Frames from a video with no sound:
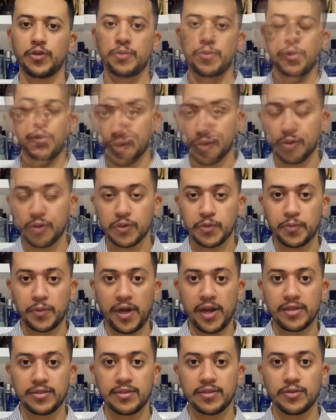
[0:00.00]
because
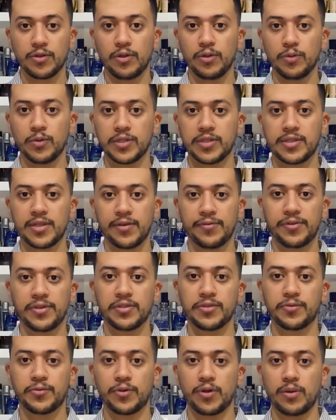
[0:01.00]
prices always
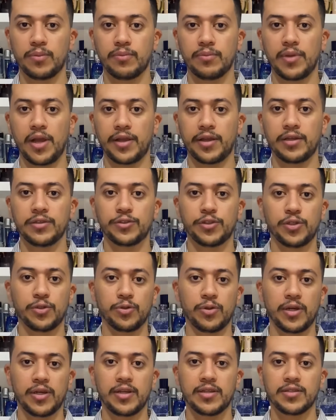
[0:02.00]
differs from a country to
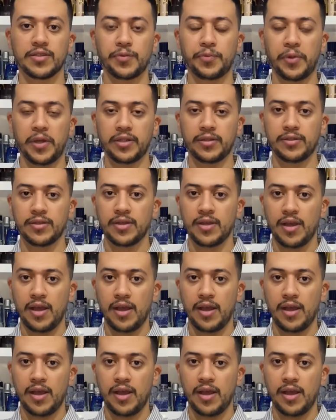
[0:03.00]
another, but